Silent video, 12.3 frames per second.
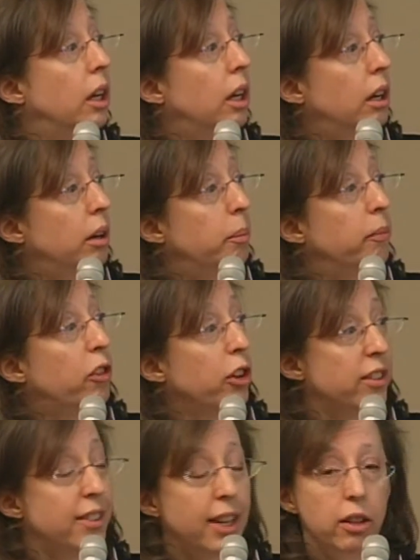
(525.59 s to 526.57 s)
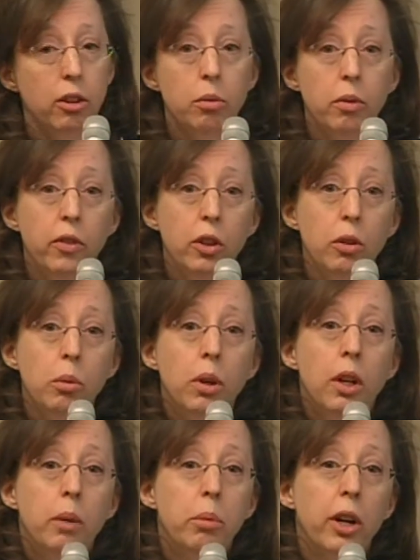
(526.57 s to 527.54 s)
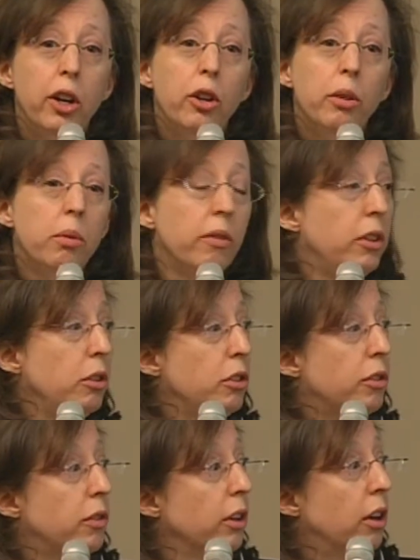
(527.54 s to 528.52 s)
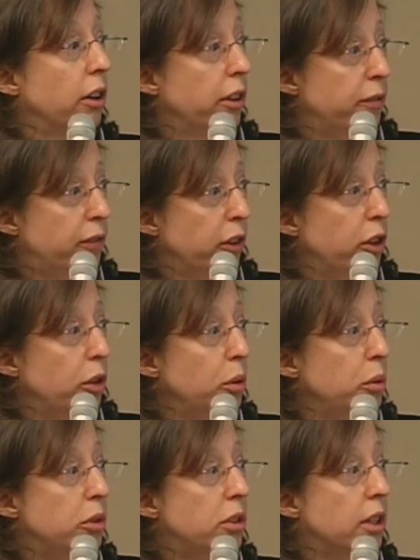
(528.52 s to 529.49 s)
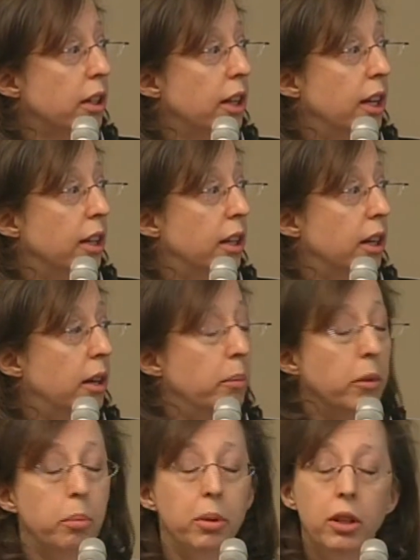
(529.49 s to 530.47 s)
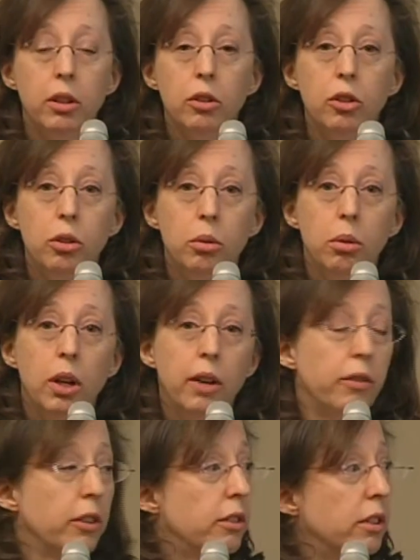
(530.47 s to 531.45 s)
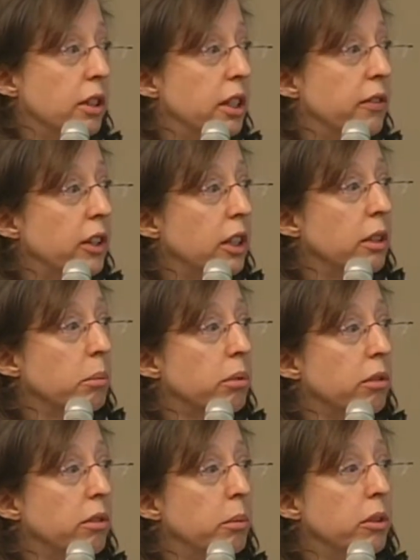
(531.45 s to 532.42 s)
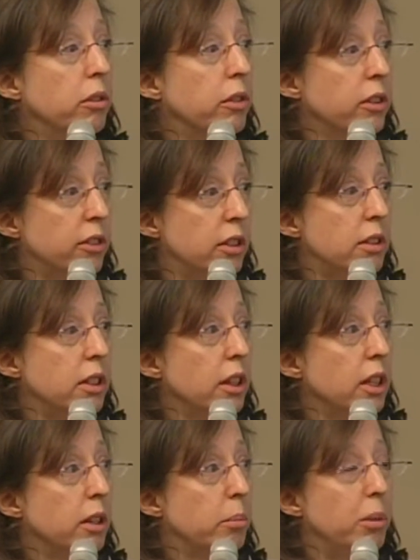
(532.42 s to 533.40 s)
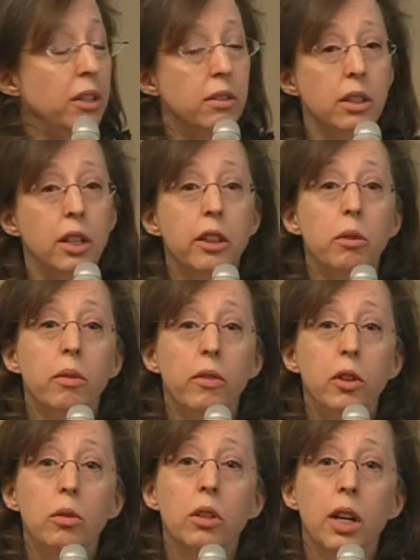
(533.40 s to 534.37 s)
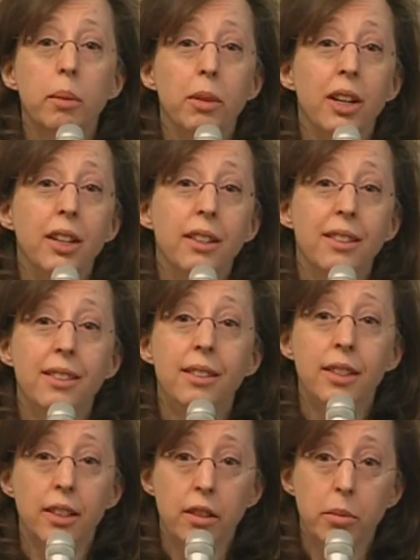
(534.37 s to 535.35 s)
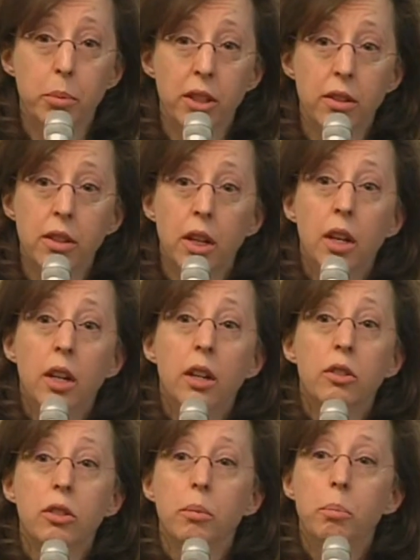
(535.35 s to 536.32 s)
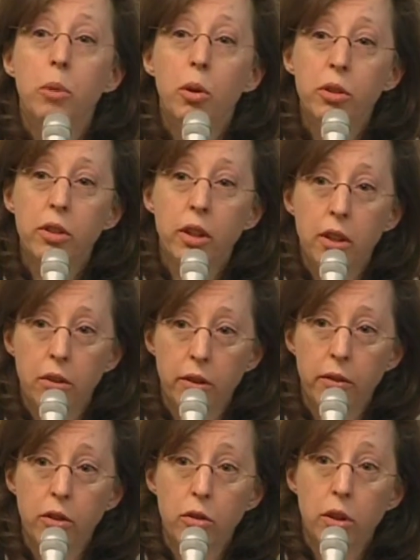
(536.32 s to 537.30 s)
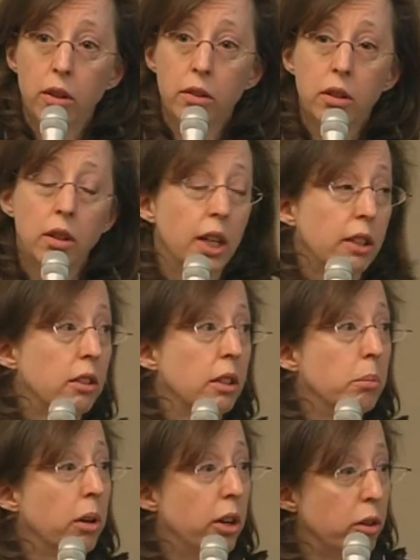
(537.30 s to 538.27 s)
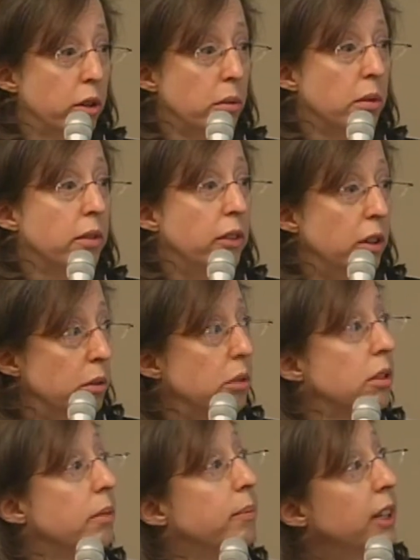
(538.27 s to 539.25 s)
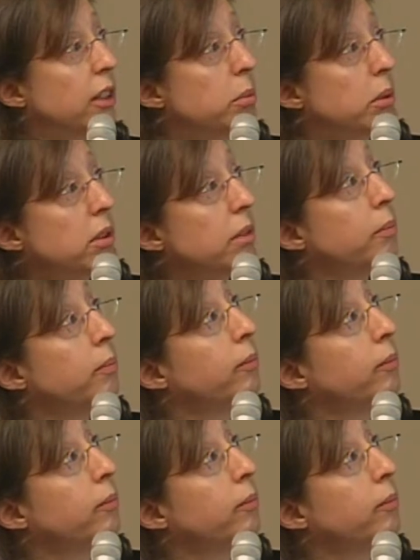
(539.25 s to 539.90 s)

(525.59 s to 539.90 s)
for a standard review. Priority reviews are for those that appear to offer a significant improvement over existing therapies, and then the review timeline is 6 months. So most of the orphan drugs are actually priority reviews. Next, please.